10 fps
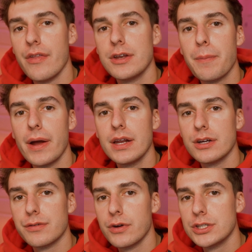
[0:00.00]
then depending
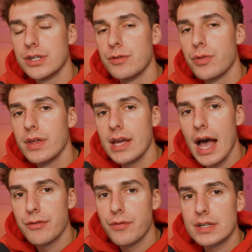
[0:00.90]
on your footage, if you think
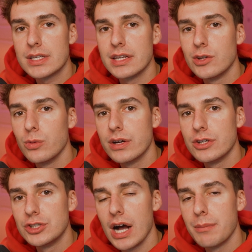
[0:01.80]
After Effects can do a
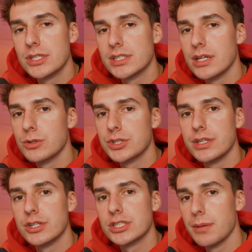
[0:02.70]
good job
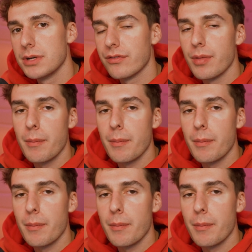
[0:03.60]
distinguishing your subject from the